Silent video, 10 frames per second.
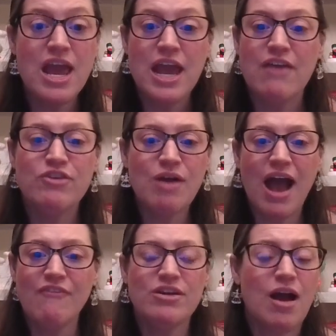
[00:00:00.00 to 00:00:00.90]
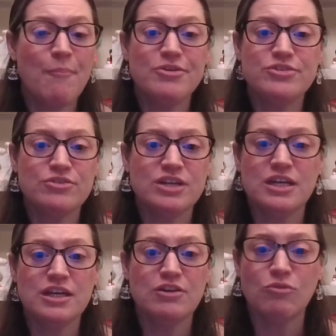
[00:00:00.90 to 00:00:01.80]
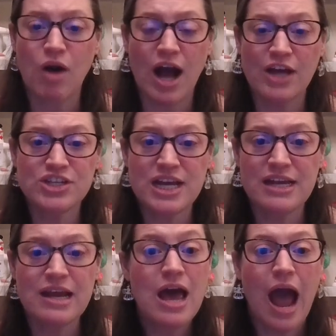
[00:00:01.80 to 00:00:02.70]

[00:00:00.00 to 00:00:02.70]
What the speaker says: If you have an opportunity to watch it,